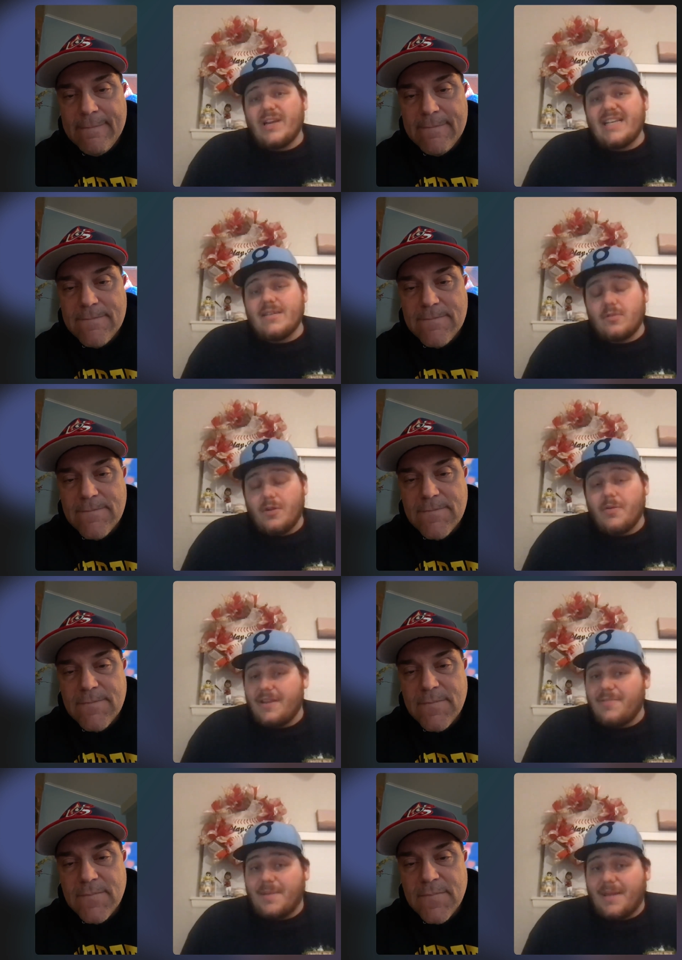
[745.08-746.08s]
Speaker 1: 20?
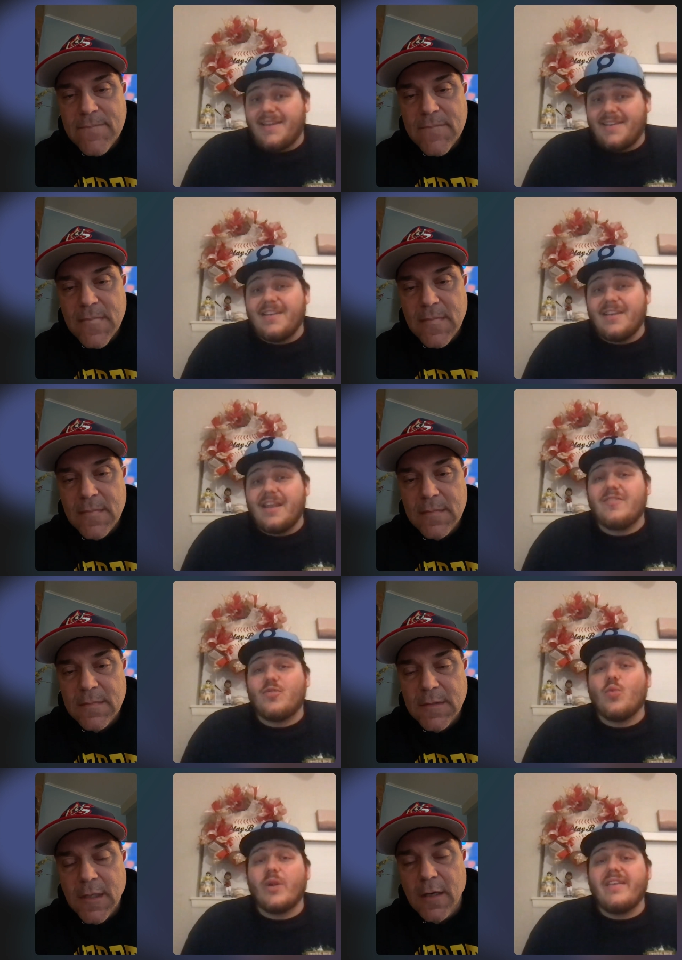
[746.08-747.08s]
No, it is bad.
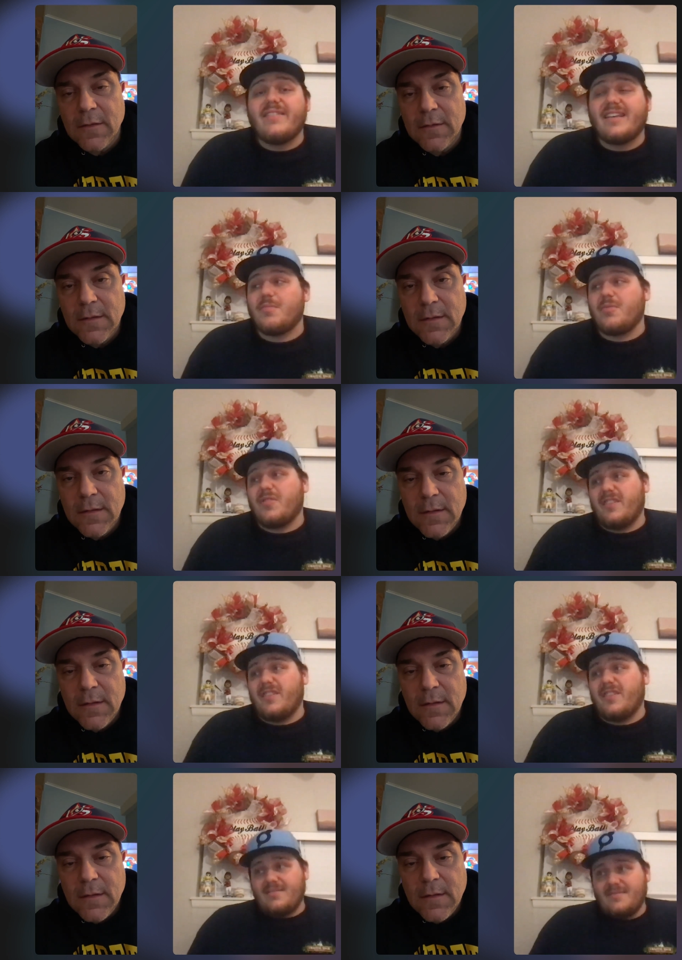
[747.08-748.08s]
It's oh. 26
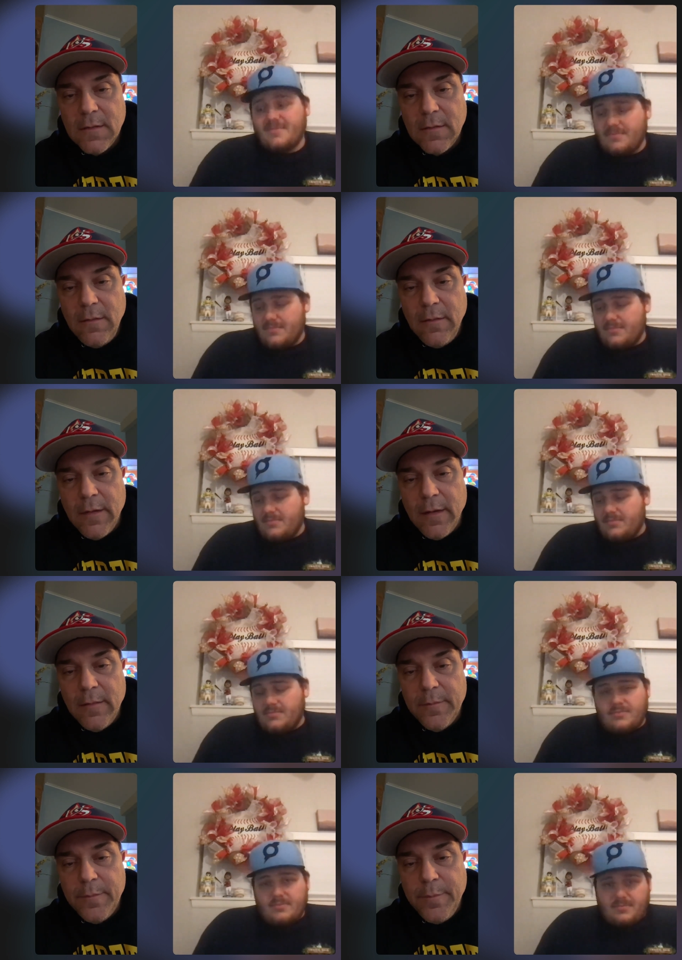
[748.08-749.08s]
percent.
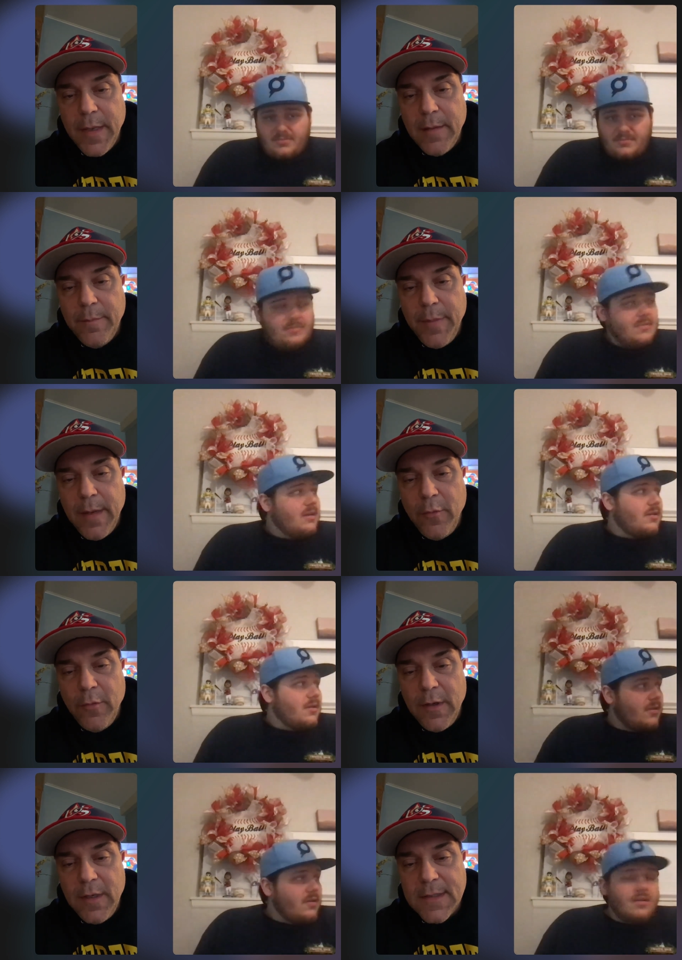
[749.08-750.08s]
Speaker 2: Well, big big
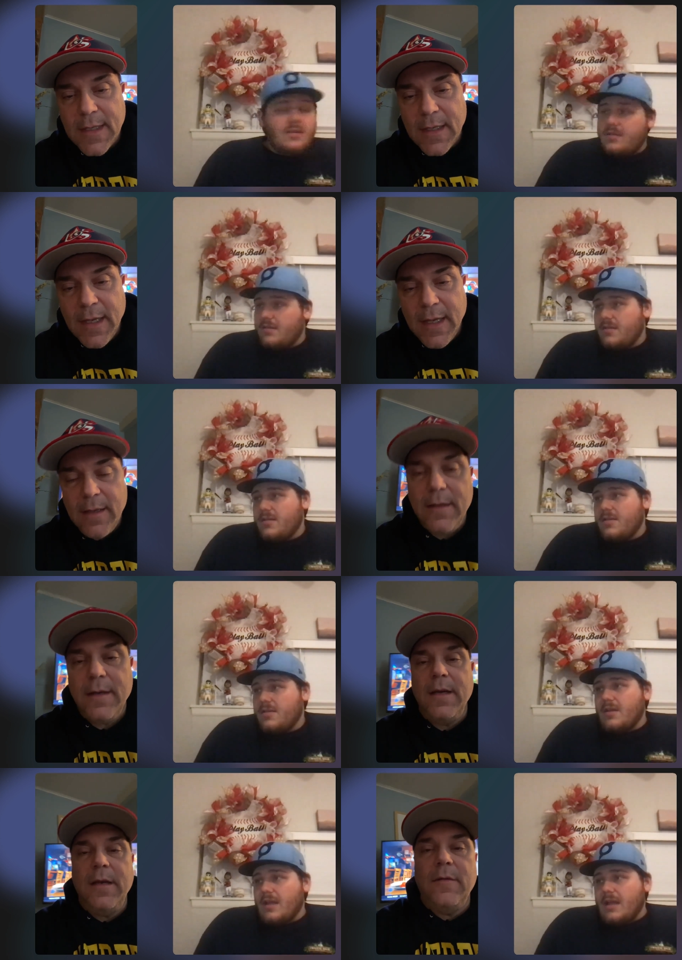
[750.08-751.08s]
boy hits like that.
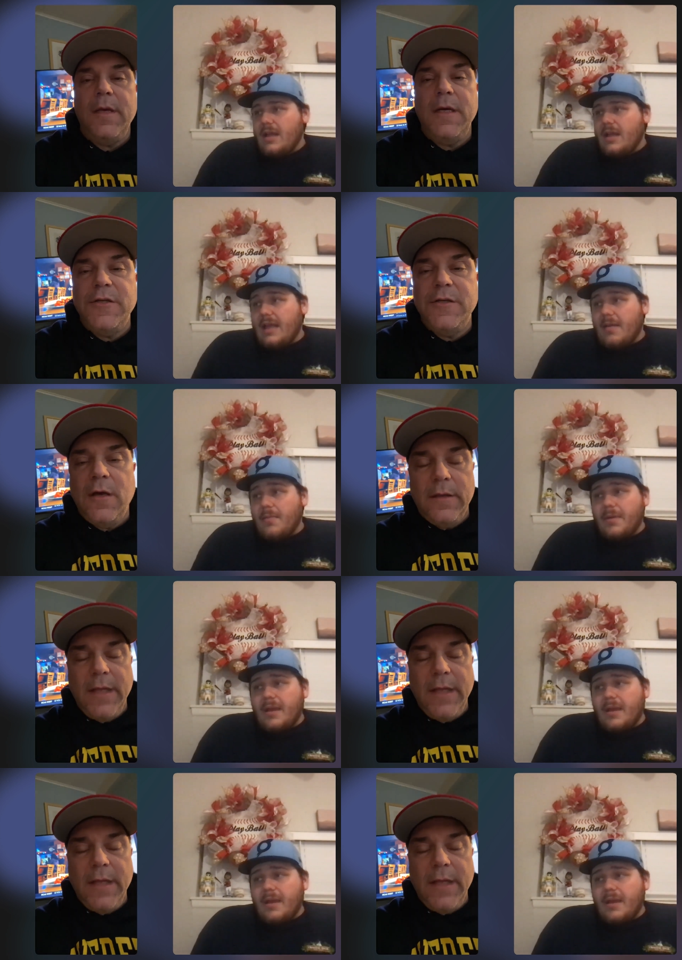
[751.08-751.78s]
He'll and he's young.